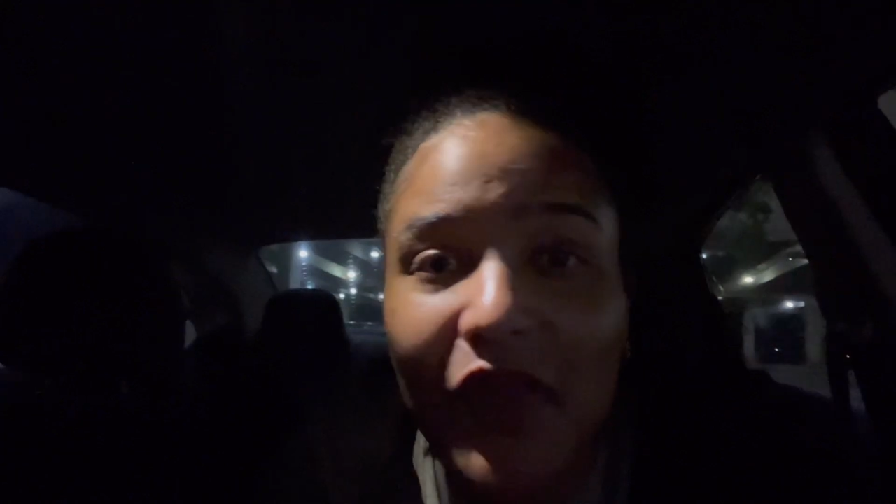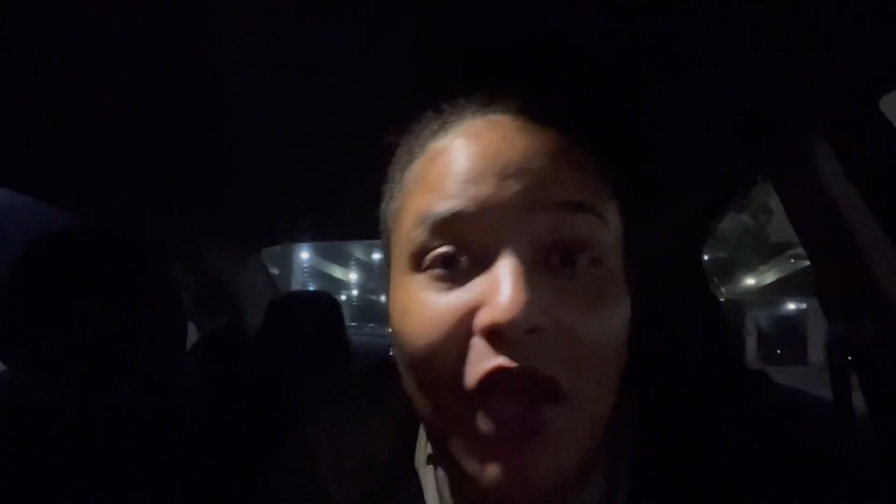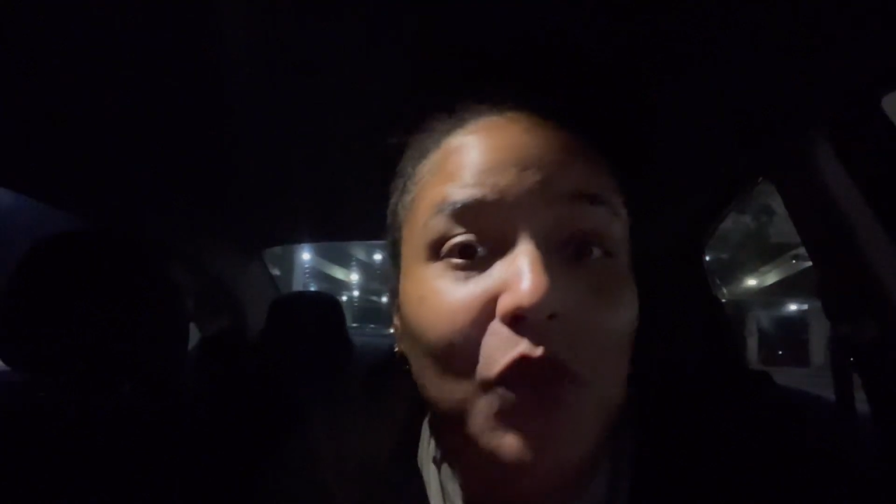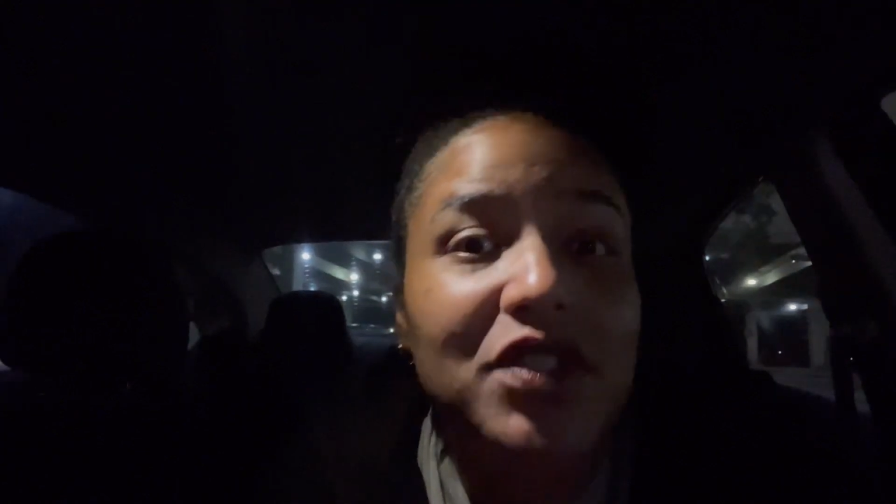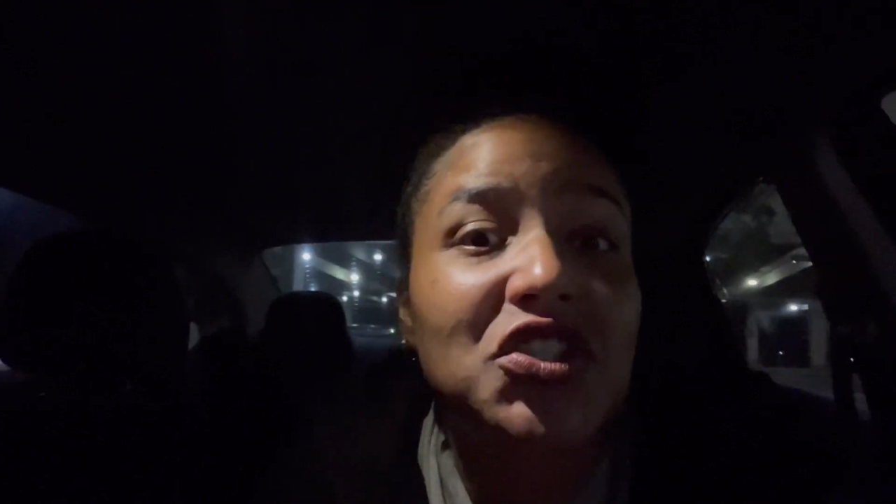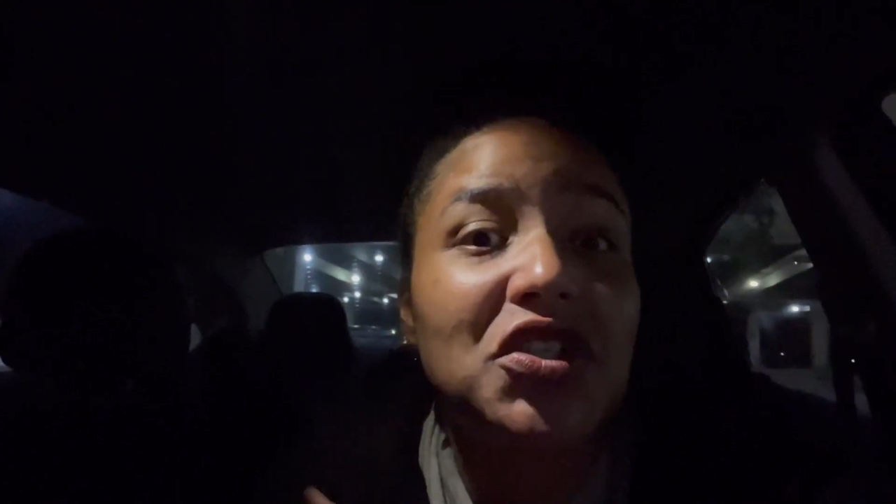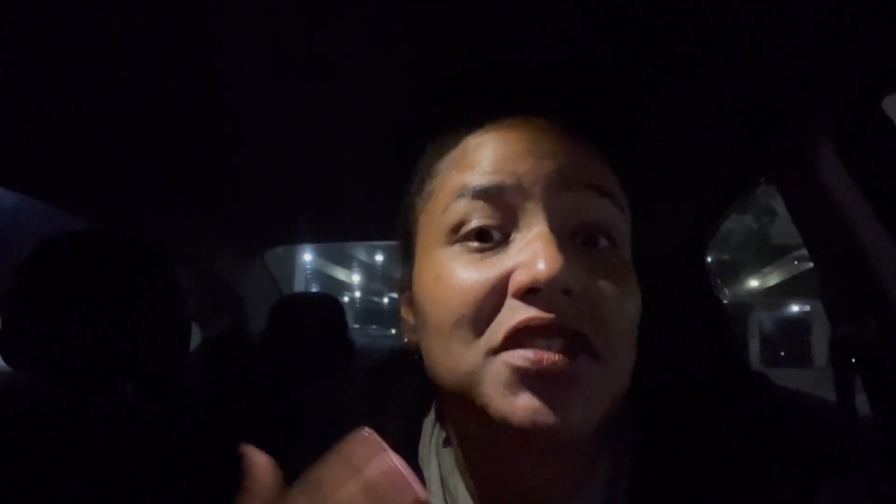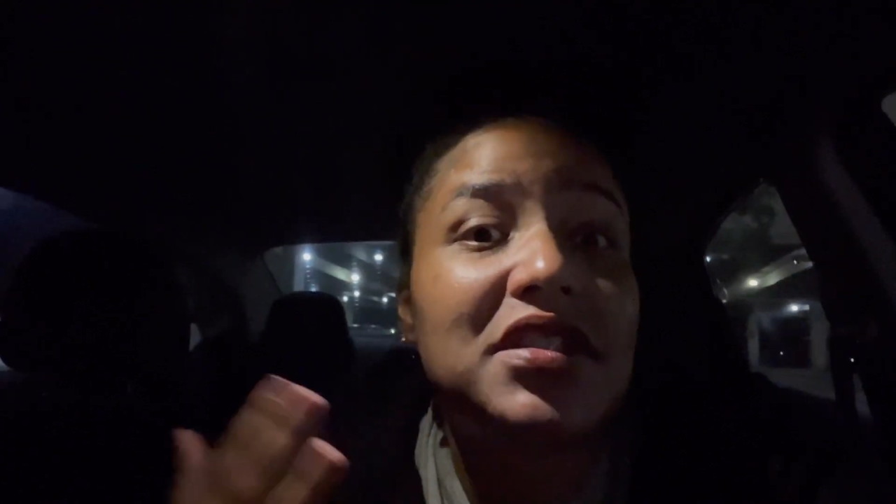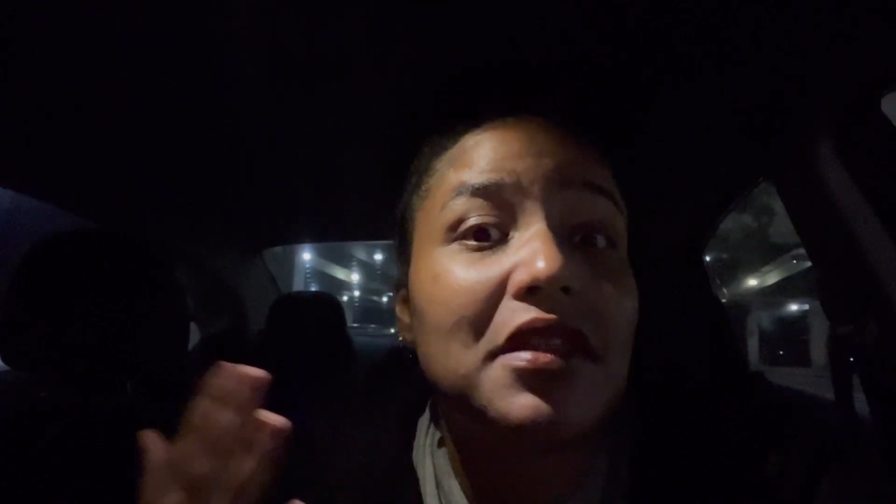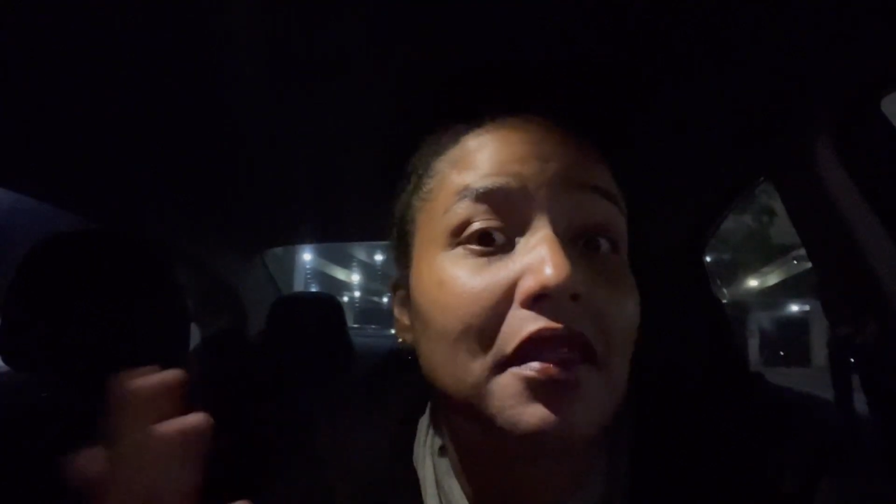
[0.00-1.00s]
It was
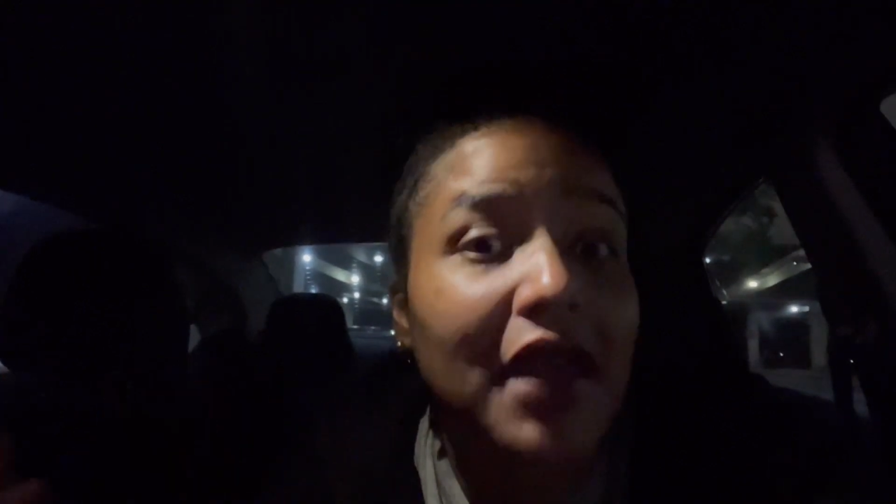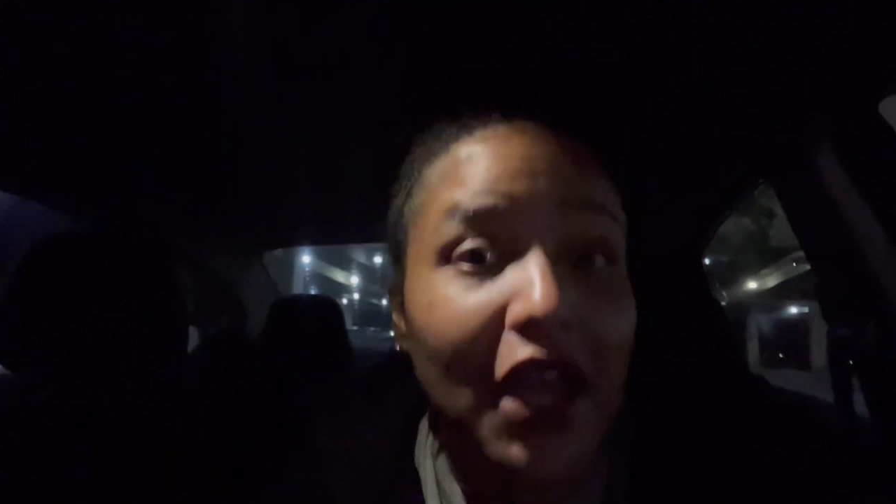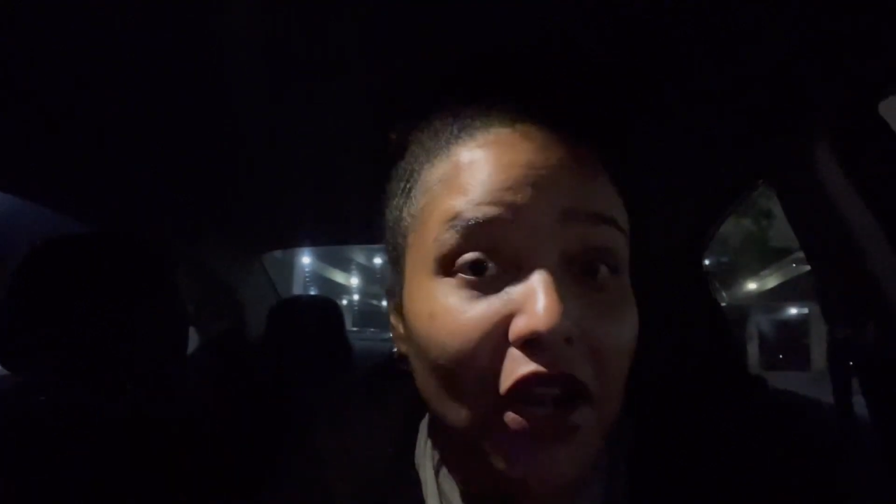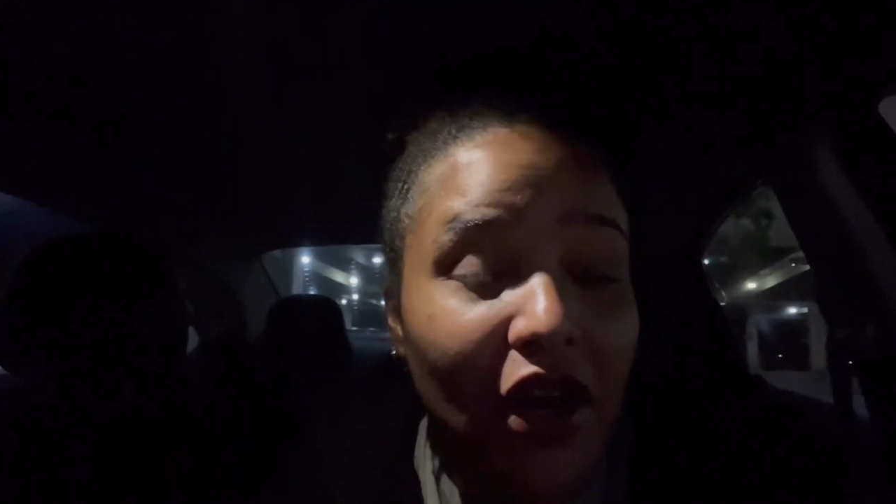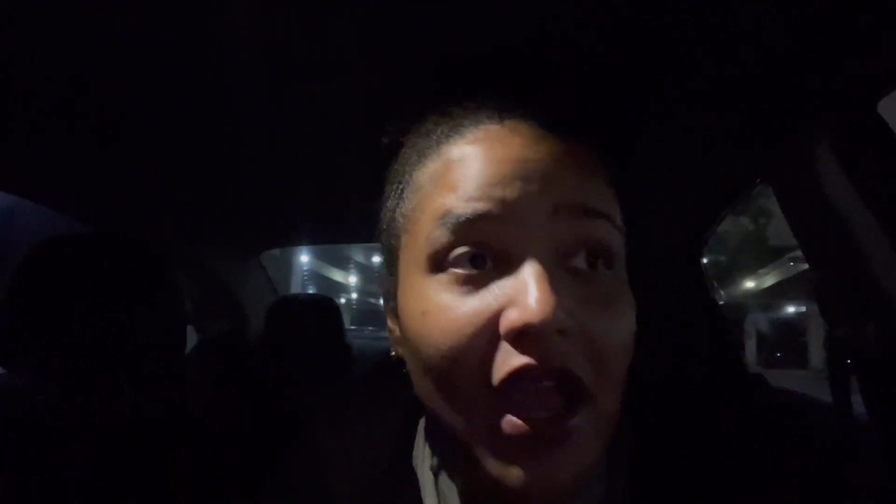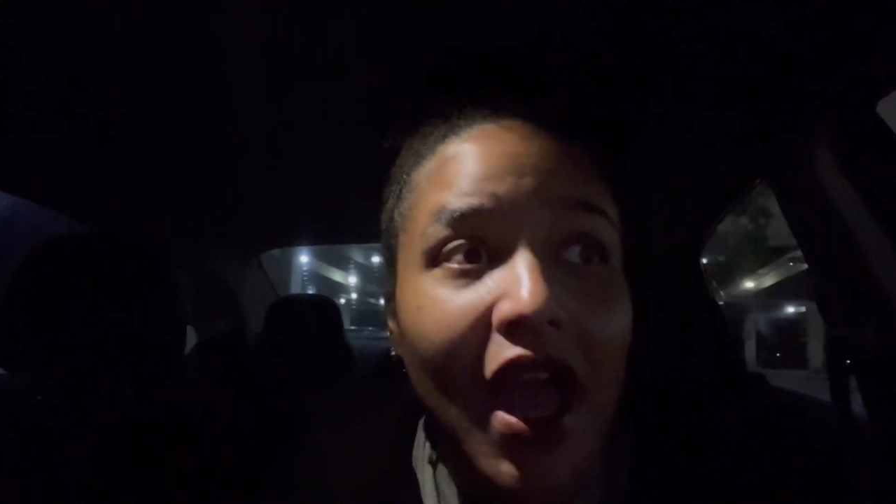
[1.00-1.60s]
just there.